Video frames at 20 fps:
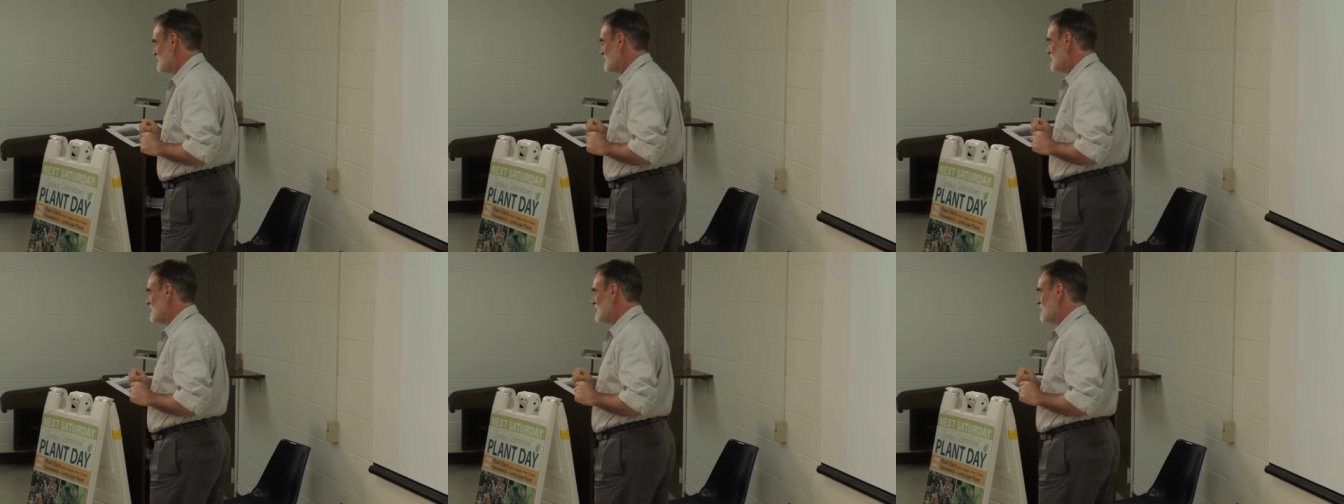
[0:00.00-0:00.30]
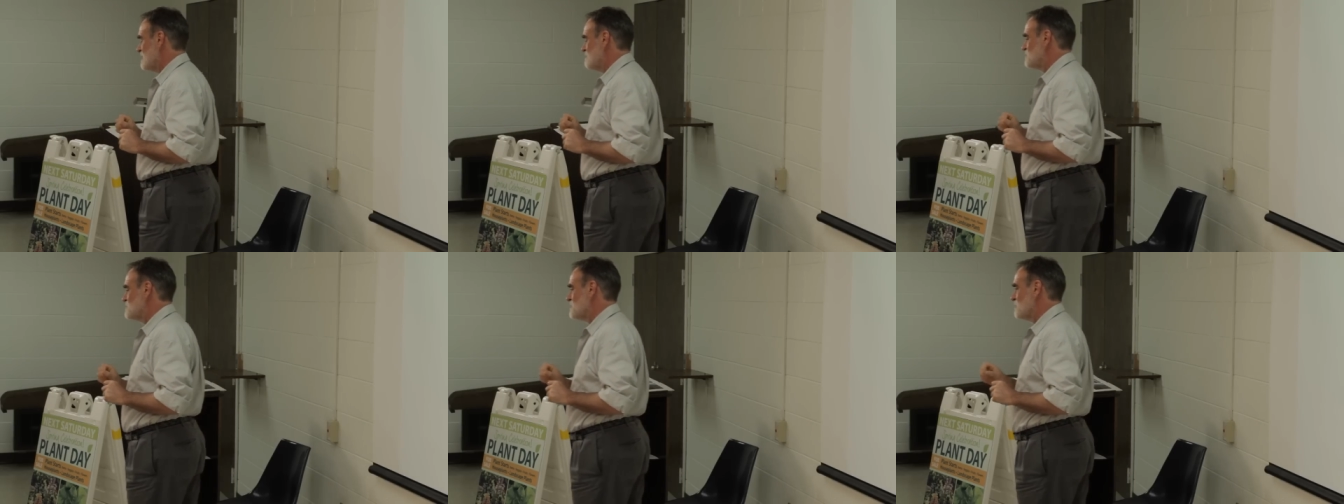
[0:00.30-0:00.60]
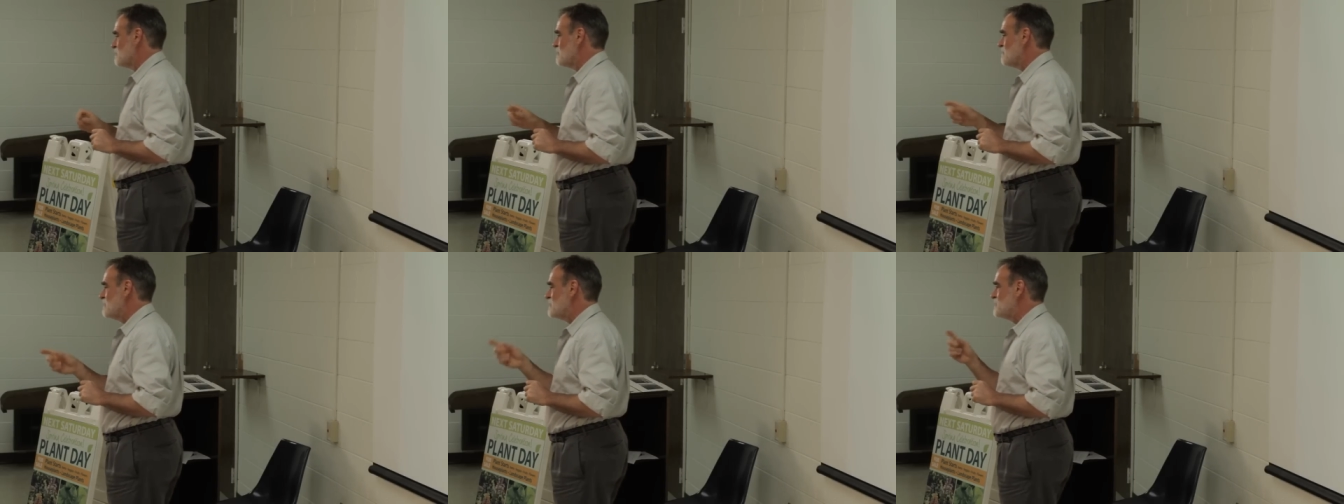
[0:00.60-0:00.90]
Um, so I
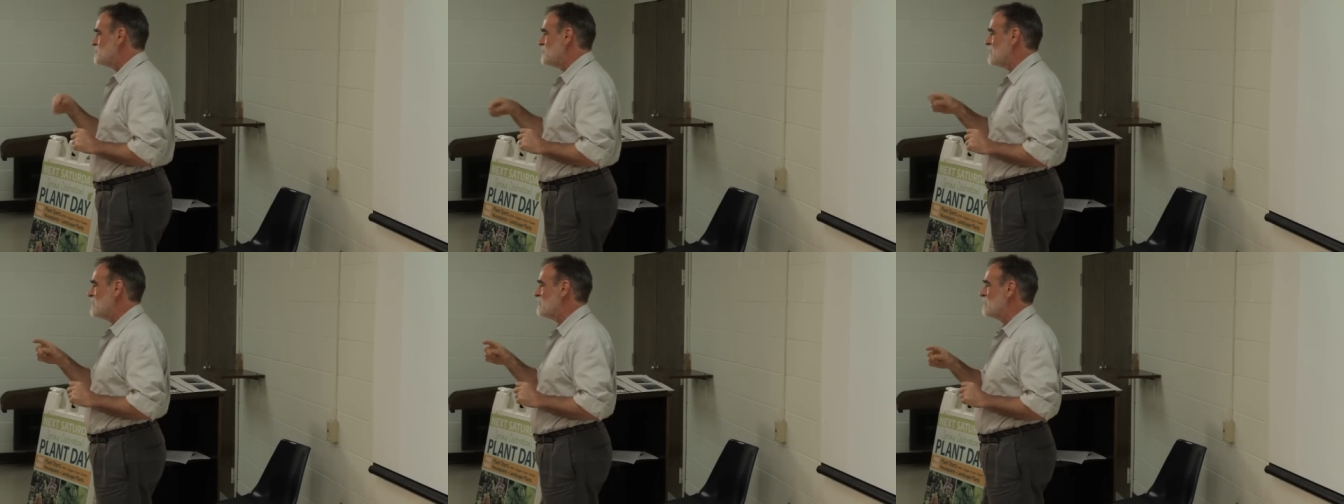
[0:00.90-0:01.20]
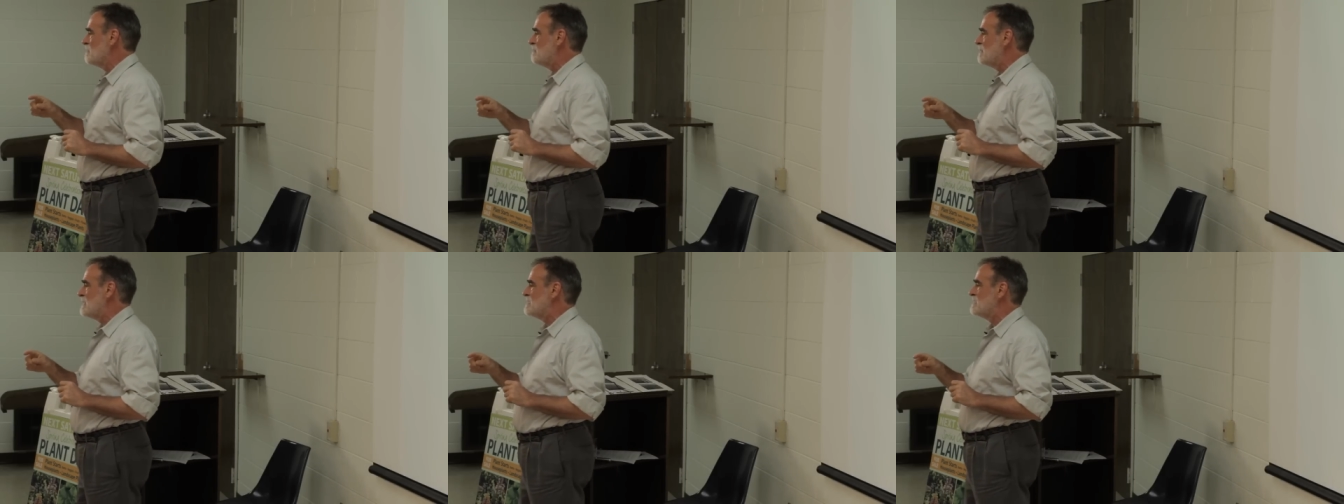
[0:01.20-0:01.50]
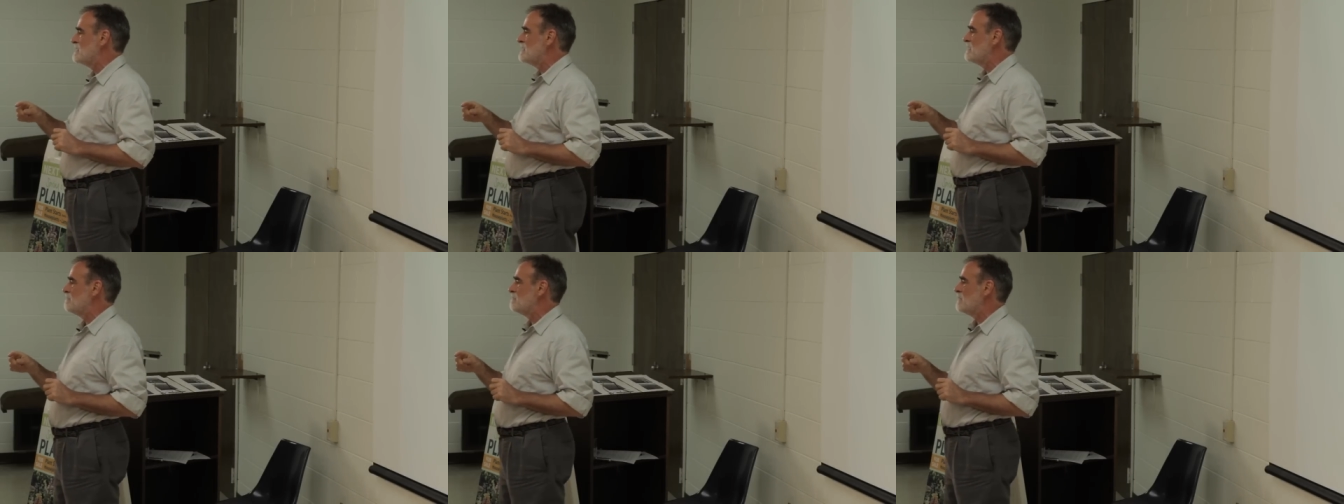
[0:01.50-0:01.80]
want to retreat a little bit to
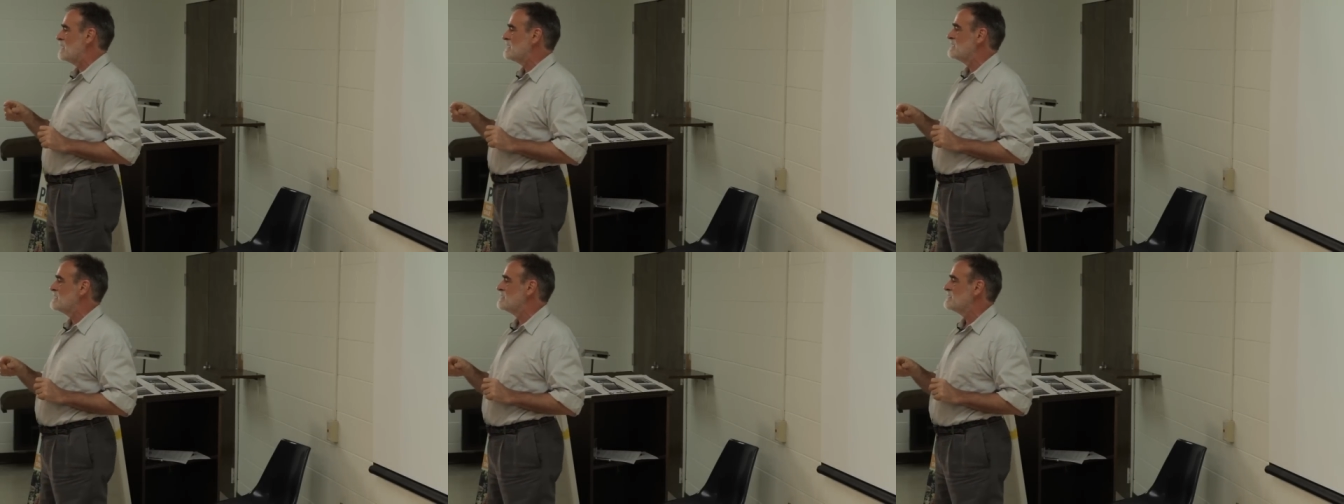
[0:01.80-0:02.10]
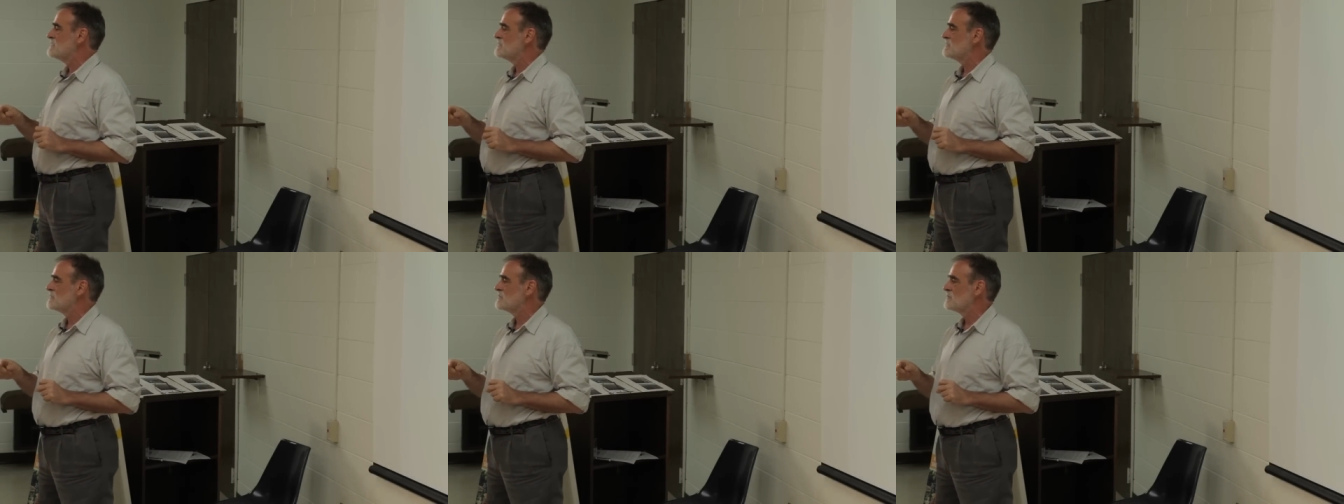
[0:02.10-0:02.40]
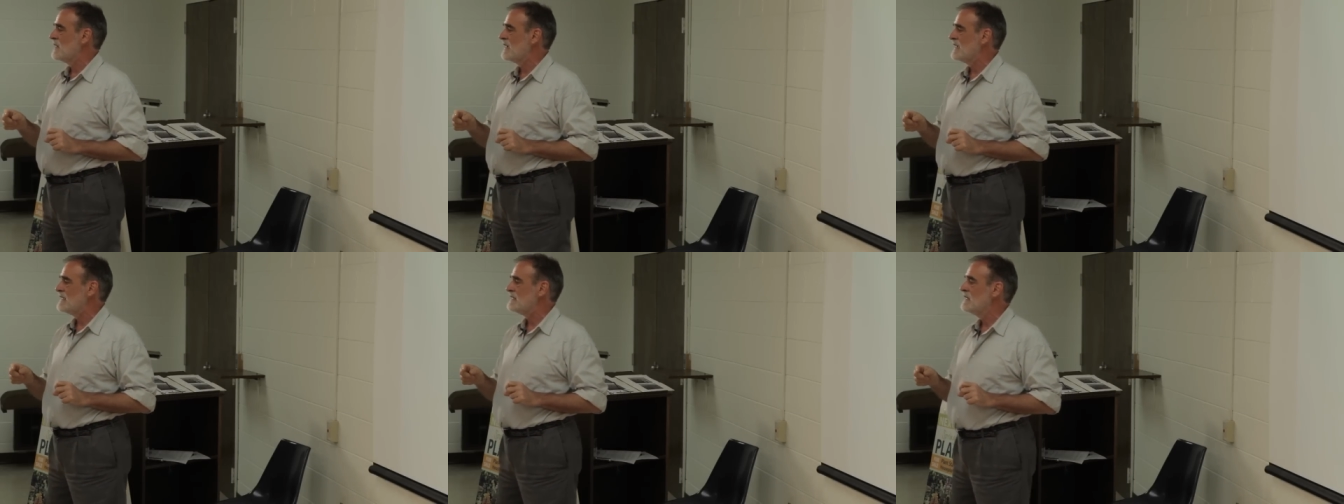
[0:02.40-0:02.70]
the abundance is
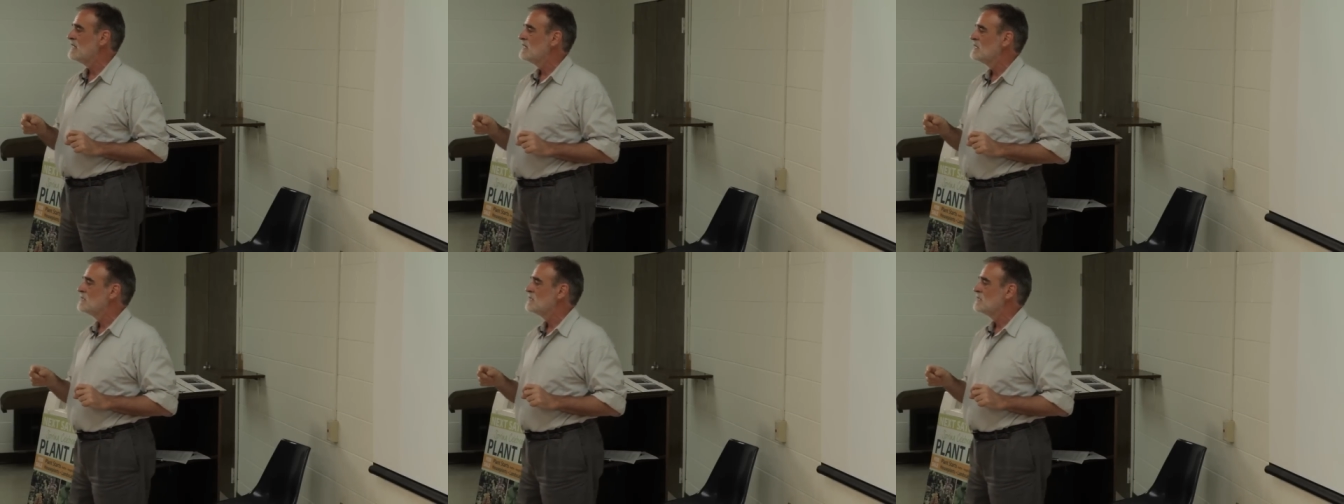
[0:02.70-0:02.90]
great.